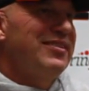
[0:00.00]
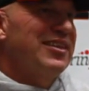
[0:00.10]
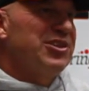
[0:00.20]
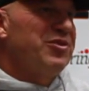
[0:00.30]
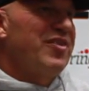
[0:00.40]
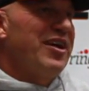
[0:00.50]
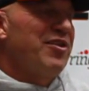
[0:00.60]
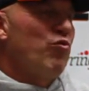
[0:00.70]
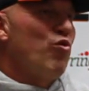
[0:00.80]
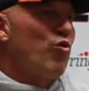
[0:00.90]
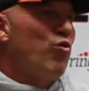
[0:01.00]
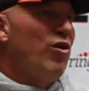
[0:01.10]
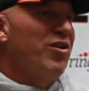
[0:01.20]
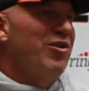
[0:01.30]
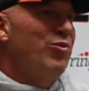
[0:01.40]
because we've got
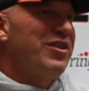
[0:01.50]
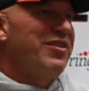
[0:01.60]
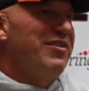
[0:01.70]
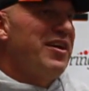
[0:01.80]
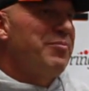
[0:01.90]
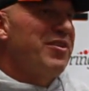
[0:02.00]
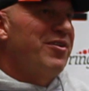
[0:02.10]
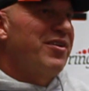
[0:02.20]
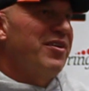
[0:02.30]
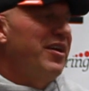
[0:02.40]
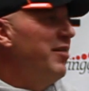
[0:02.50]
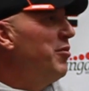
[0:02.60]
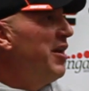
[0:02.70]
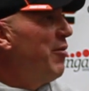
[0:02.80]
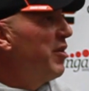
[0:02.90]
quality width and depth in our kick game,
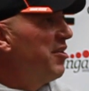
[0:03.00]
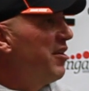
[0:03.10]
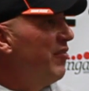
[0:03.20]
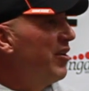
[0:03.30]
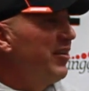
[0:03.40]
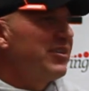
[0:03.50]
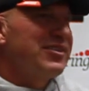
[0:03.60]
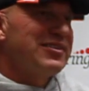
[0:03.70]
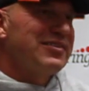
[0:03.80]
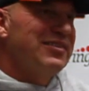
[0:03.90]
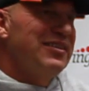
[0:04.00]
and now we can cover kicks.